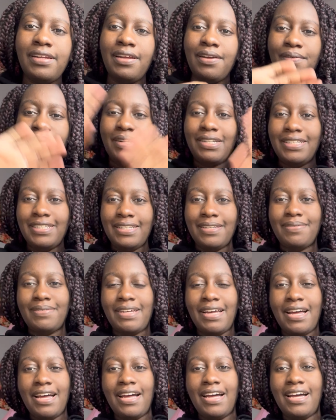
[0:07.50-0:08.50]
What's up,
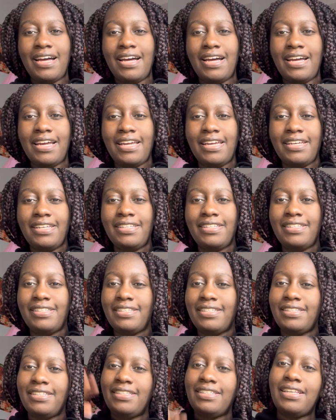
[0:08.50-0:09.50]

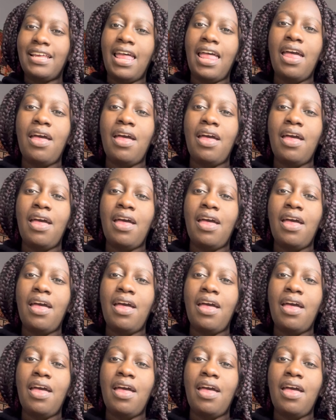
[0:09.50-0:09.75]
guys?